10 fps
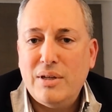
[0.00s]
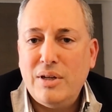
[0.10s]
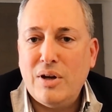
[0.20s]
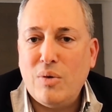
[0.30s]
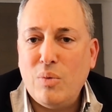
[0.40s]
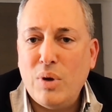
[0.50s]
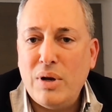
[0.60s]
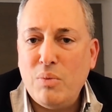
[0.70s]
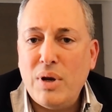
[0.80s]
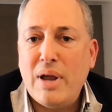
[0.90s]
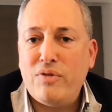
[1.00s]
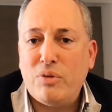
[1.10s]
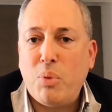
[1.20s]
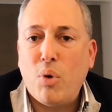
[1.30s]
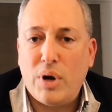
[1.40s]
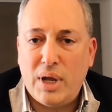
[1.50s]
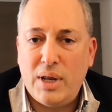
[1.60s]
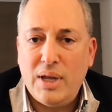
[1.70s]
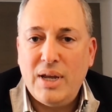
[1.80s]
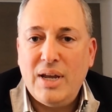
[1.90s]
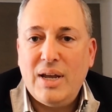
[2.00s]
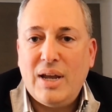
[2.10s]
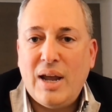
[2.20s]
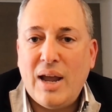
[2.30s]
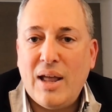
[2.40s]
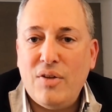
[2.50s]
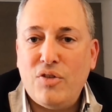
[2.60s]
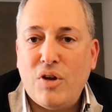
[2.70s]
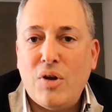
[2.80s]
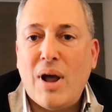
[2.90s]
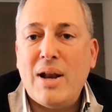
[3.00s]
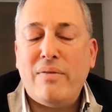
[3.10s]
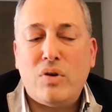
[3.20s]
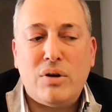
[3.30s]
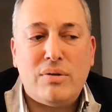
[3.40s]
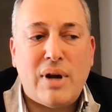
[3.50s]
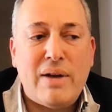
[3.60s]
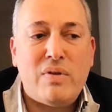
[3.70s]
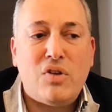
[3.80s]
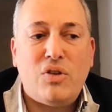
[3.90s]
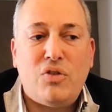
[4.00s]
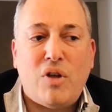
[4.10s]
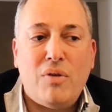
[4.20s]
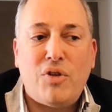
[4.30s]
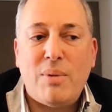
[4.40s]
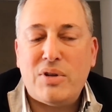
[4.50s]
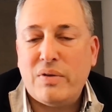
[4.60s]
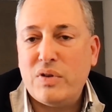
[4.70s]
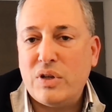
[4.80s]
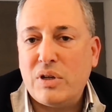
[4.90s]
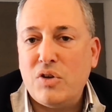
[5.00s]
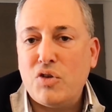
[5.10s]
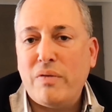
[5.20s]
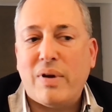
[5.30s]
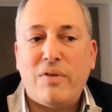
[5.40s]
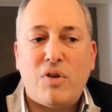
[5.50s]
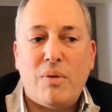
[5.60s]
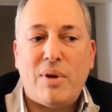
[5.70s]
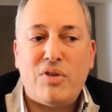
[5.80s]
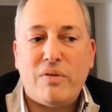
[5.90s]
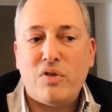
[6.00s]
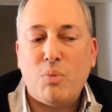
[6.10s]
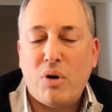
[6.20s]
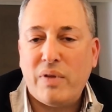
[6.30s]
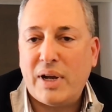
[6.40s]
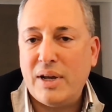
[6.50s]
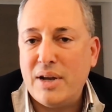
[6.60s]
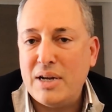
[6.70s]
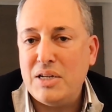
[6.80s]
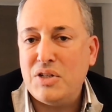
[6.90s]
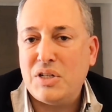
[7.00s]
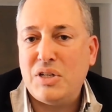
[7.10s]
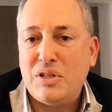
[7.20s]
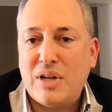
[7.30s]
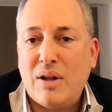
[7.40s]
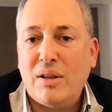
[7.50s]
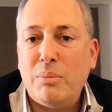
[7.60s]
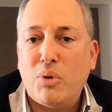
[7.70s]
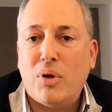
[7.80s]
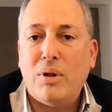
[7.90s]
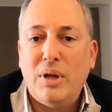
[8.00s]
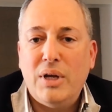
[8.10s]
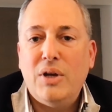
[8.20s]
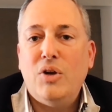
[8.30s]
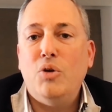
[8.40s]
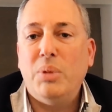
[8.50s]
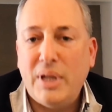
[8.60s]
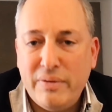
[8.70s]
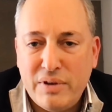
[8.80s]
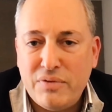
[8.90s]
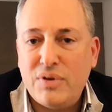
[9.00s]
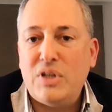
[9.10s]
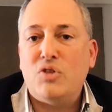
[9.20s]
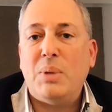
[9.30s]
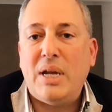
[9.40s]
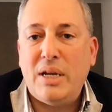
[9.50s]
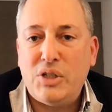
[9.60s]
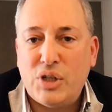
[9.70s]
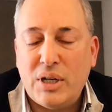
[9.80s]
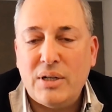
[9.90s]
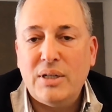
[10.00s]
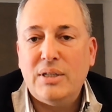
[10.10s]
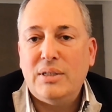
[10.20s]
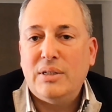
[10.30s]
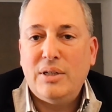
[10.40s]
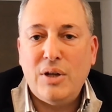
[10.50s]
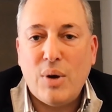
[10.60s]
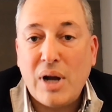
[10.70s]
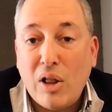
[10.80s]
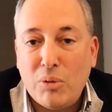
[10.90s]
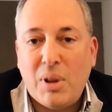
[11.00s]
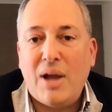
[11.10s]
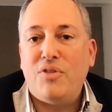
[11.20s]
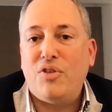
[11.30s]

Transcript: you know wouldn't wouldn't have supported. And so, you know, I never, I never necessarily saw, saw myself as a conservative. I saw myself as more of like a 1960s style liberal who believed in free speech and, you know, a colorblind